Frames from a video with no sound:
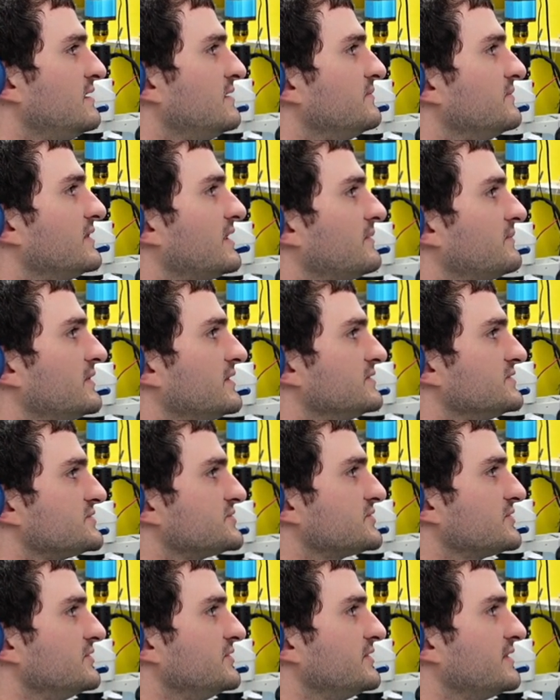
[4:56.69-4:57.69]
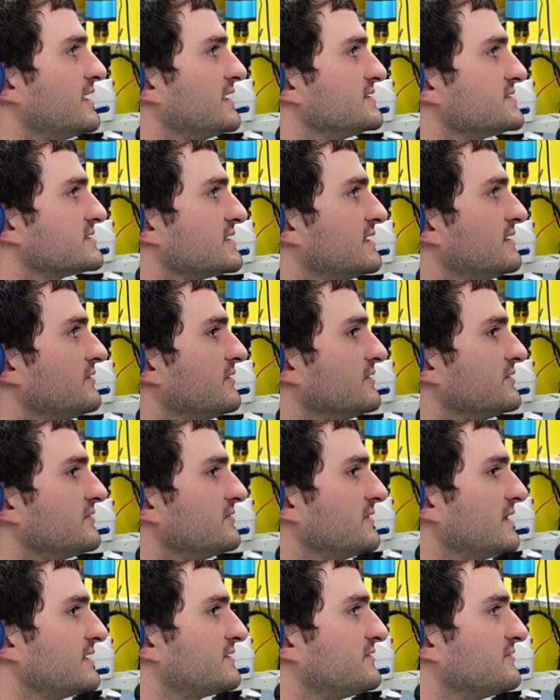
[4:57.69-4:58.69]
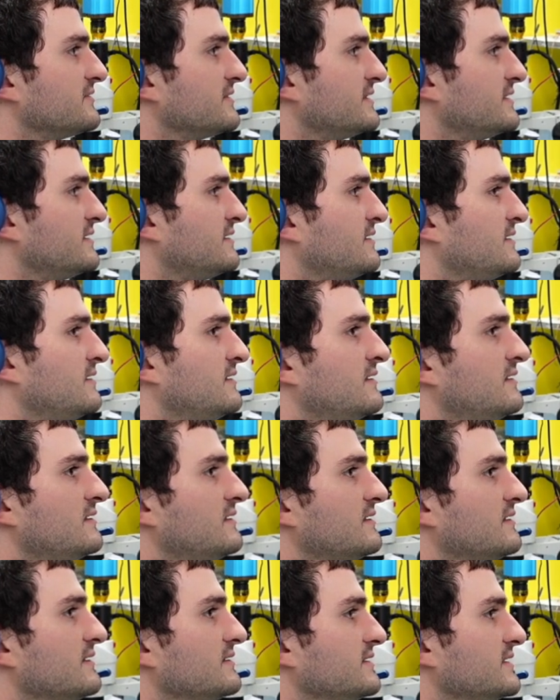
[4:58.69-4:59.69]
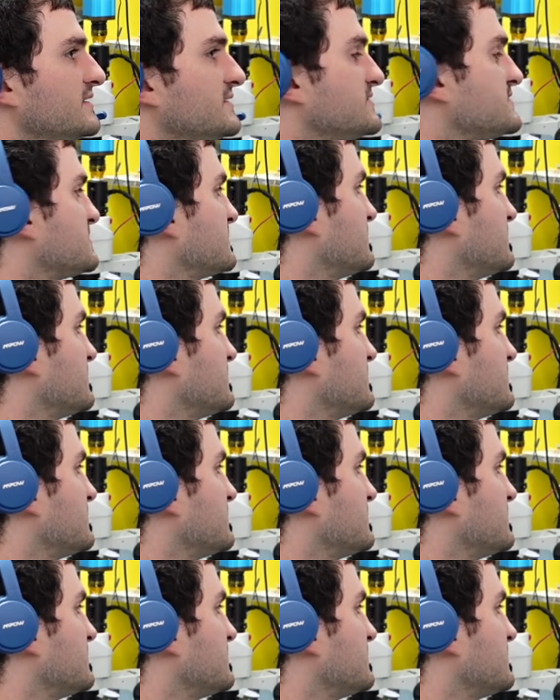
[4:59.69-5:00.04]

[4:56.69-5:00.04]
but I'm gonna just show you guys in our directory at least